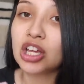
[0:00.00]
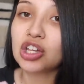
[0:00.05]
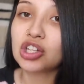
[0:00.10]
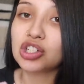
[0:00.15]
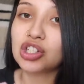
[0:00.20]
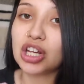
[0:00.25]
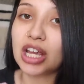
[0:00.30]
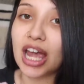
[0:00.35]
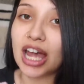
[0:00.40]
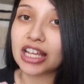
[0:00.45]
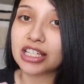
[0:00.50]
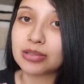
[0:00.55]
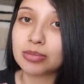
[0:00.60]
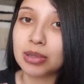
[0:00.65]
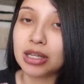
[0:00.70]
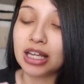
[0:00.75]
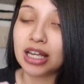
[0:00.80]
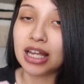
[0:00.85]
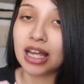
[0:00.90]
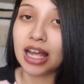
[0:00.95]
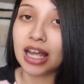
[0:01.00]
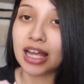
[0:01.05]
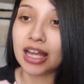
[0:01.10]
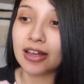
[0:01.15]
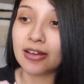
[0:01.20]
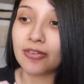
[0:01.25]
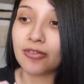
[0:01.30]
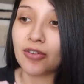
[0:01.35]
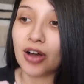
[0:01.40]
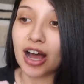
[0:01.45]
She asked me
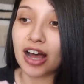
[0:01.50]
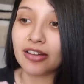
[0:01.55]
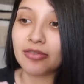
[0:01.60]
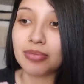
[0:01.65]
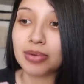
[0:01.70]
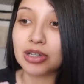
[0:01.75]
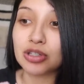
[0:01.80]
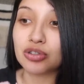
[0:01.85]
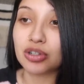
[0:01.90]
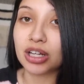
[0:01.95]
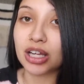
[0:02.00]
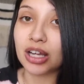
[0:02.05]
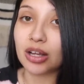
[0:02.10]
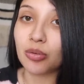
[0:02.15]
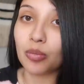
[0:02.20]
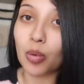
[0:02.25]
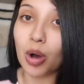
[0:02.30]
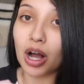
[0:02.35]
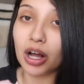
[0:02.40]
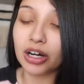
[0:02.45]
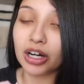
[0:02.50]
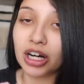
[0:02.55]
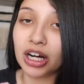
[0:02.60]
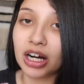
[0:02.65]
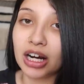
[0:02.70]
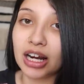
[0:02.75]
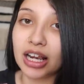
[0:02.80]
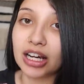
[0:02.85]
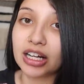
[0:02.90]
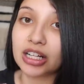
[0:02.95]
if I've been drinking
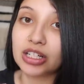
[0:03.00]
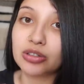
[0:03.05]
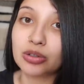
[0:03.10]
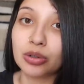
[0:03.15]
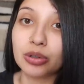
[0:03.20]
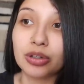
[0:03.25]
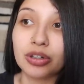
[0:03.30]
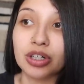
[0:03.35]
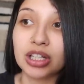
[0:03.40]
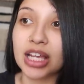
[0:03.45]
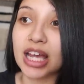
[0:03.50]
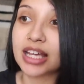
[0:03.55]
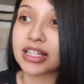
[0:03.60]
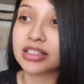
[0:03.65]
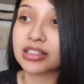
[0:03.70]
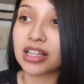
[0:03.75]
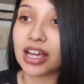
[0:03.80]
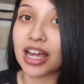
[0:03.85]
water and I told her yes,